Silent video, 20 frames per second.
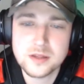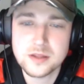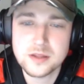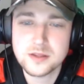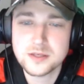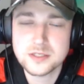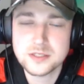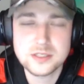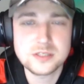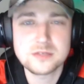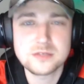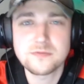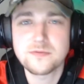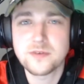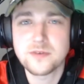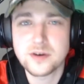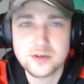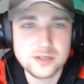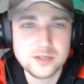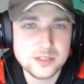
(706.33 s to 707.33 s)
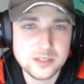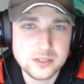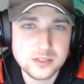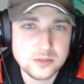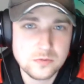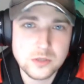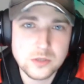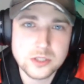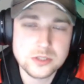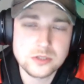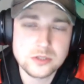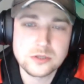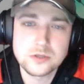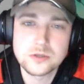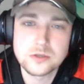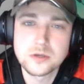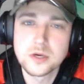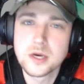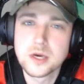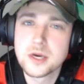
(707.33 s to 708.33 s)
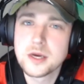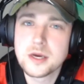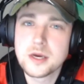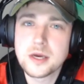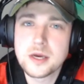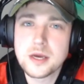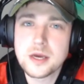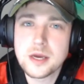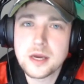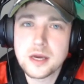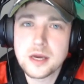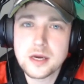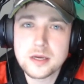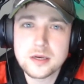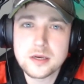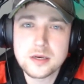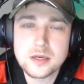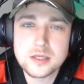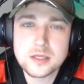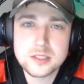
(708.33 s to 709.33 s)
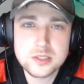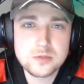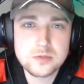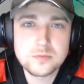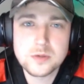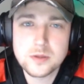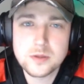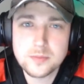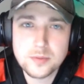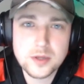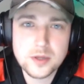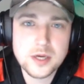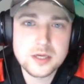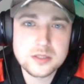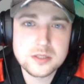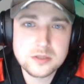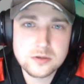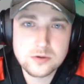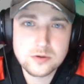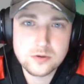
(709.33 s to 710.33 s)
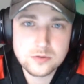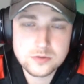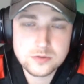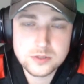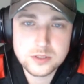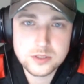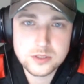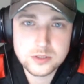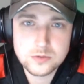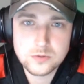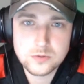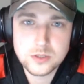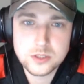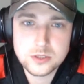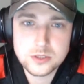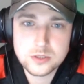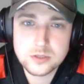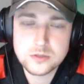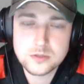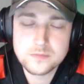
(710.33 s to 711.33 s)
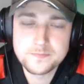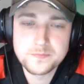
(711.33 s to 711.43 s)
this is very situational and needs to be applied to your own situation.